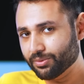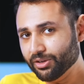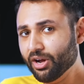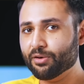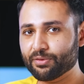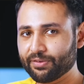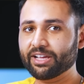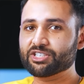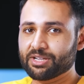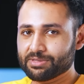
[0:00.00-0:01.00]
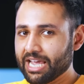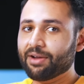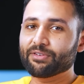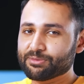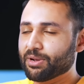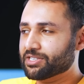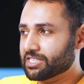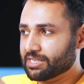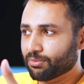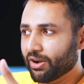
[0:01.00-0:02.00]
you know how for flagships, the average
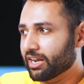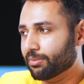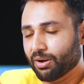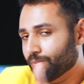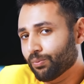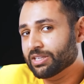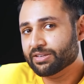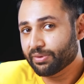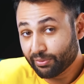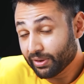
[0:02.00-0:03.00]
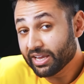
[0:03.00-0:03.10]
person is upgrading about once every 3